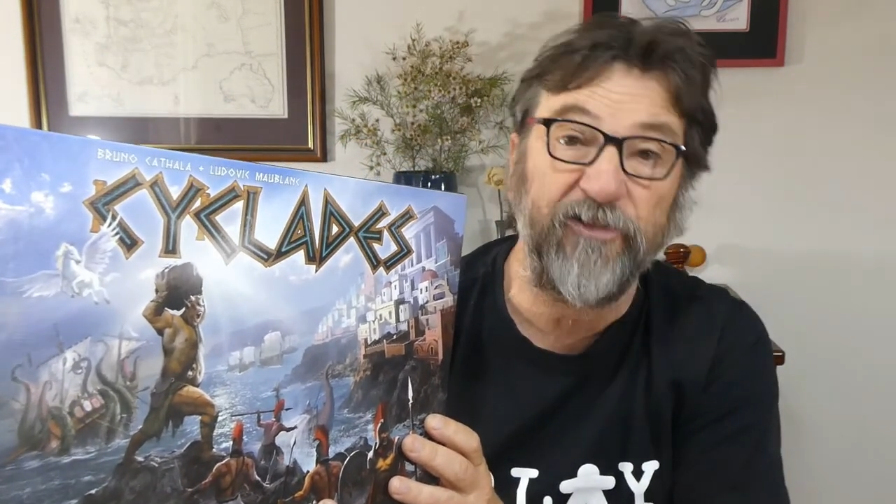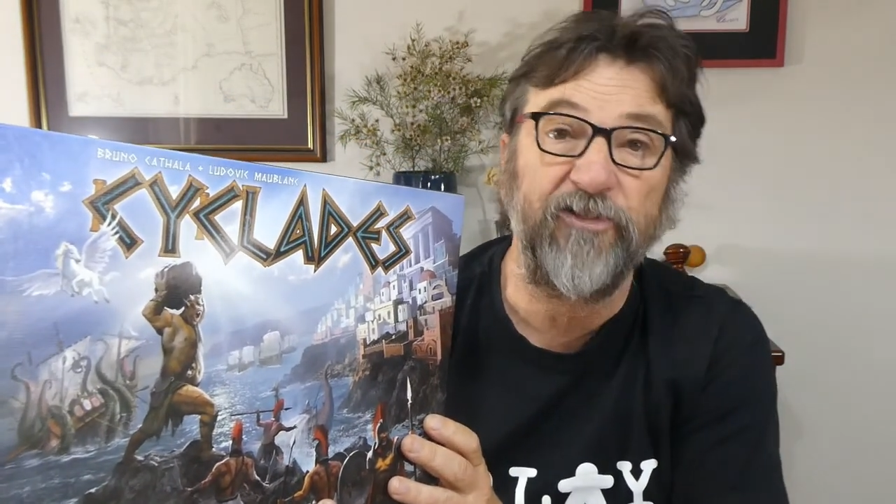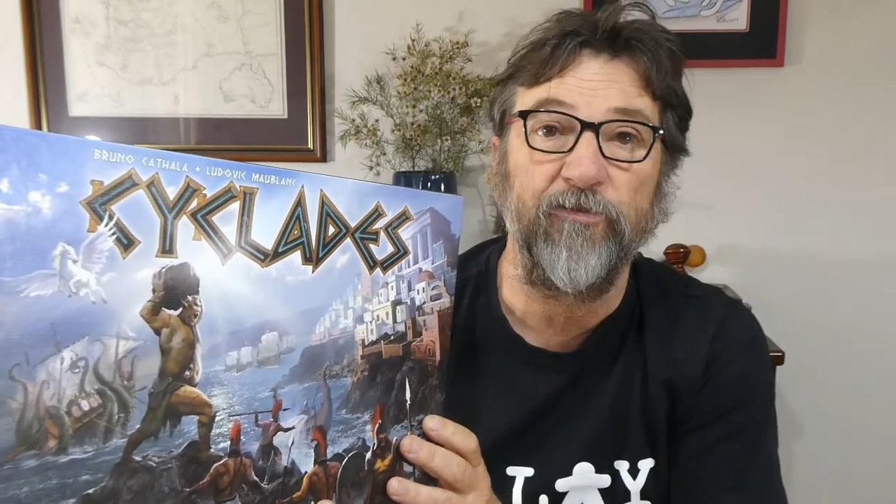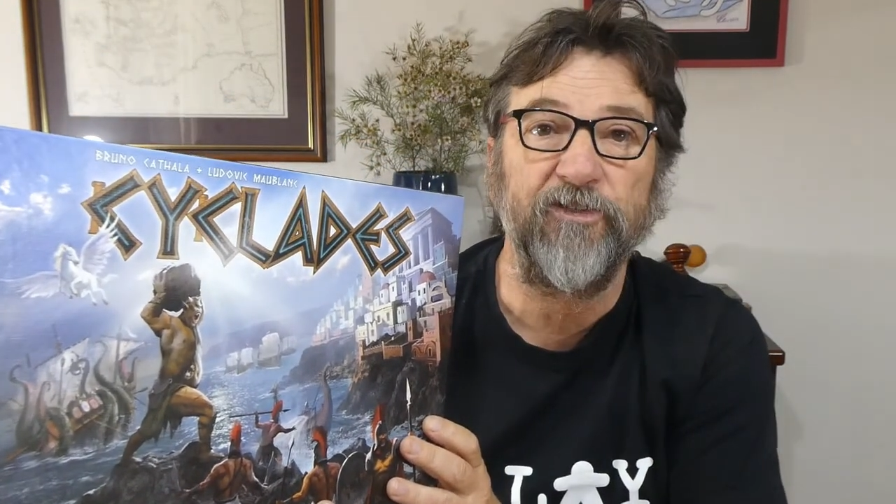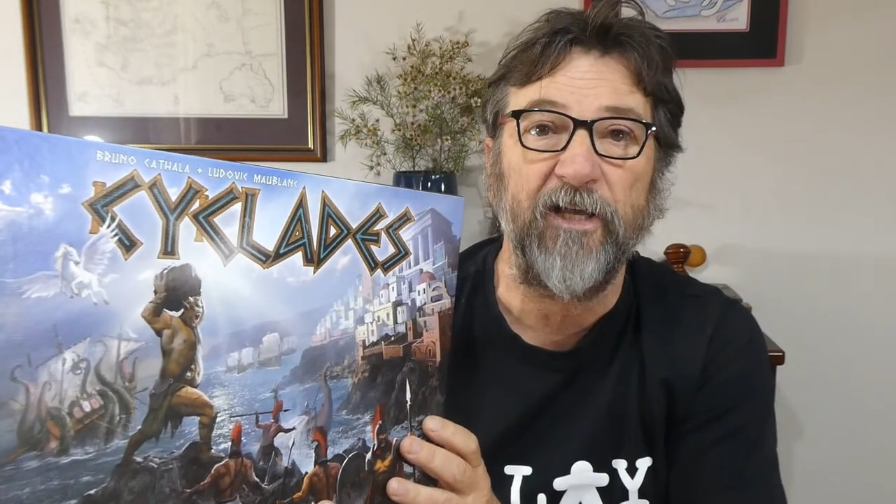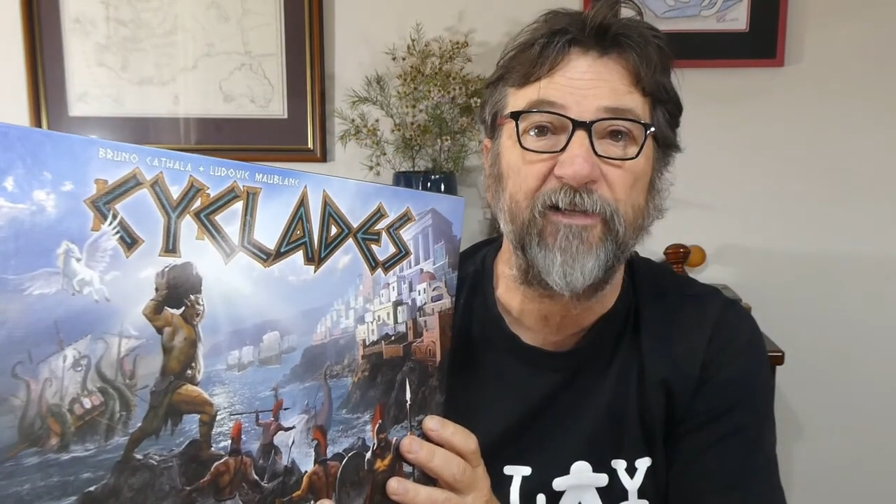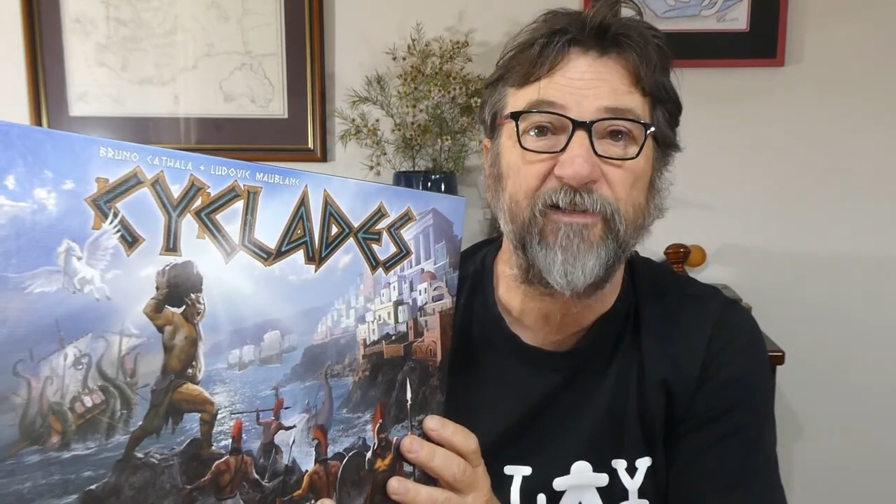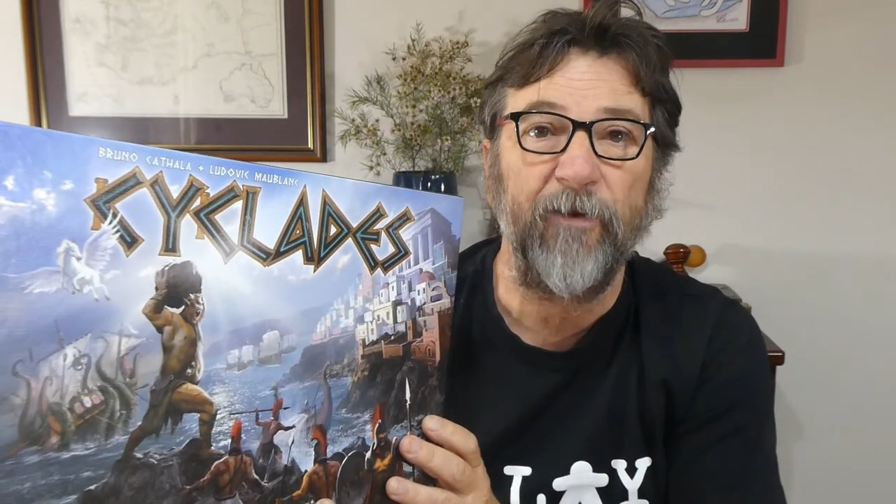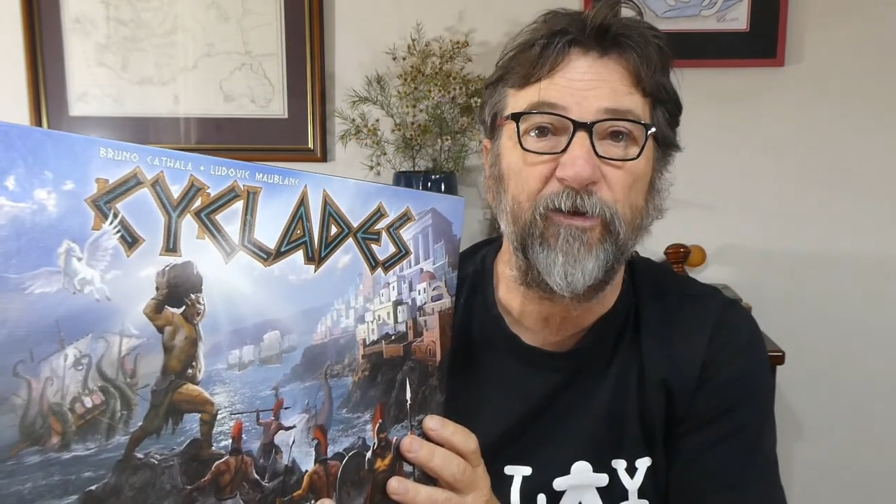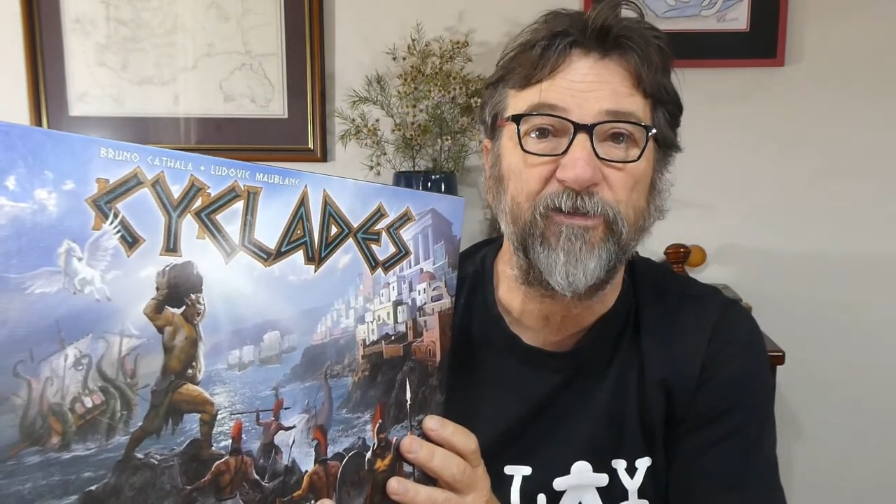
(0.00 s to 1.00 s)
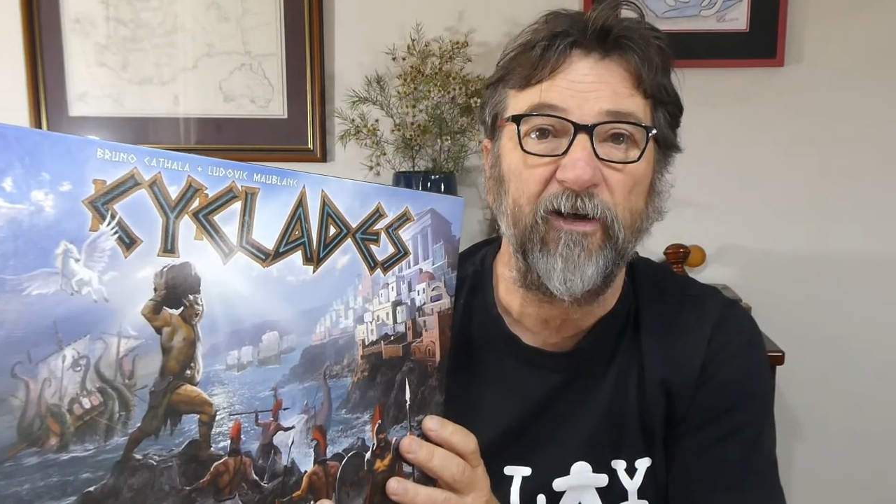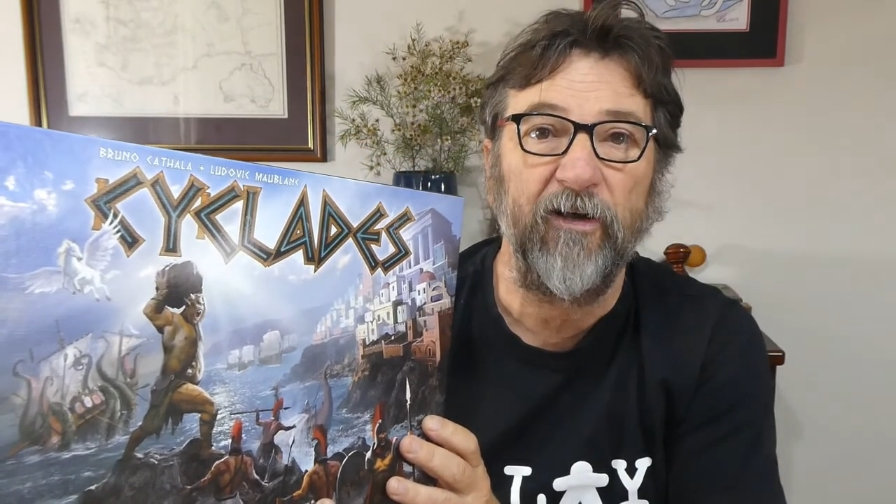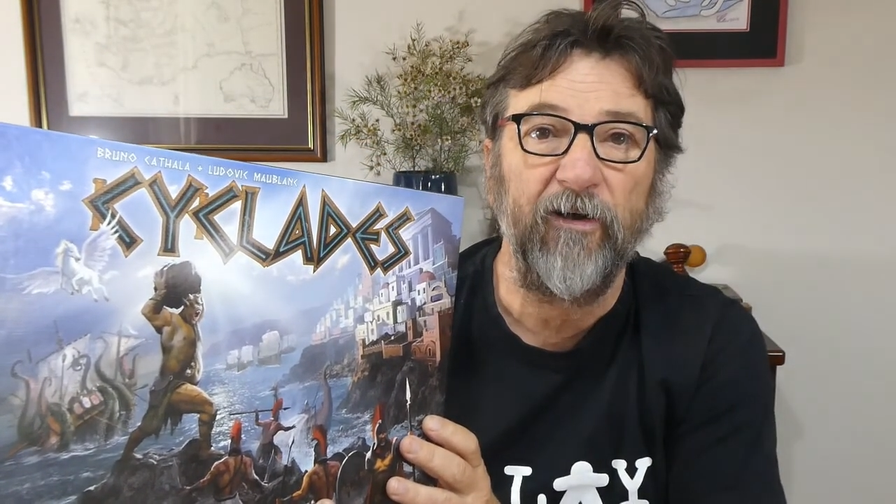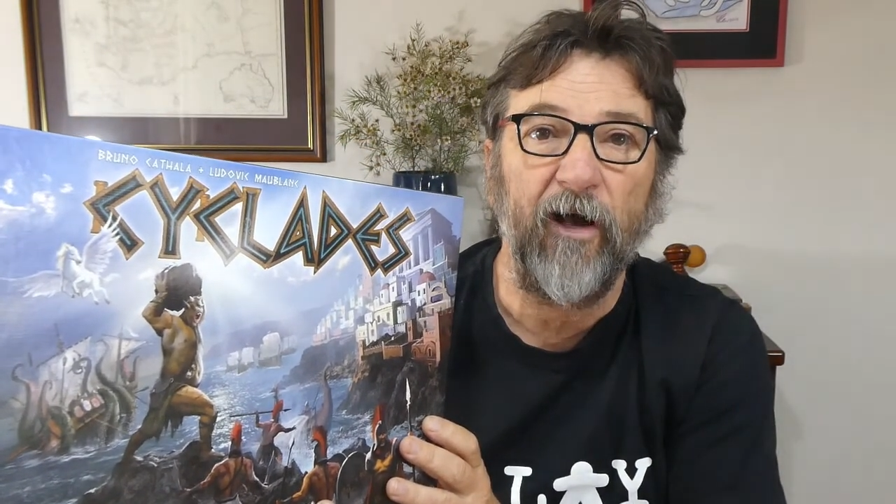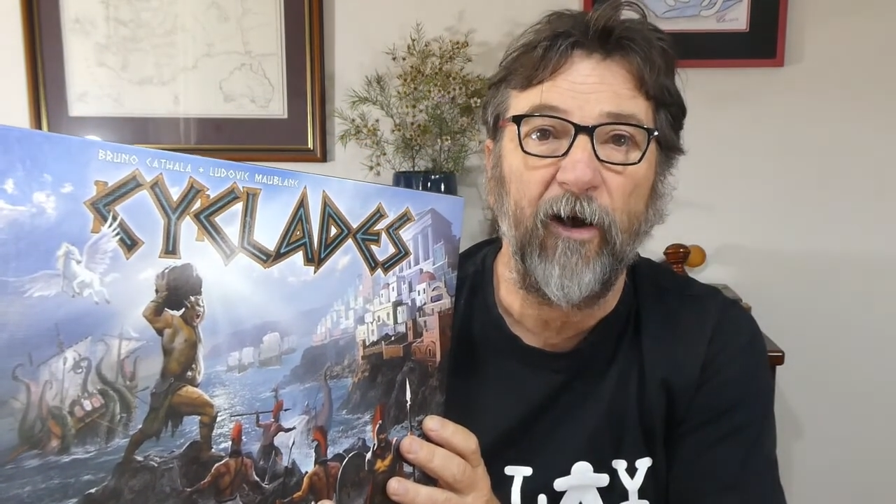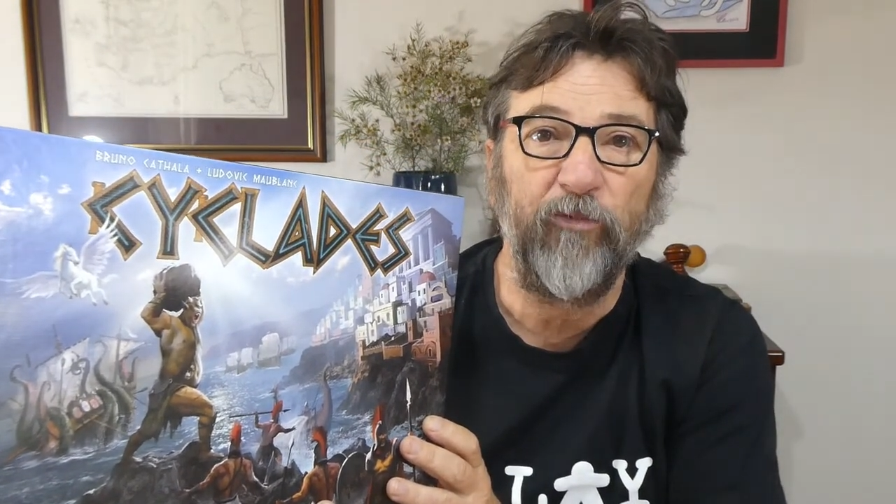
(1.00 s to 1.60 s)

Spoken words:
still stands up as a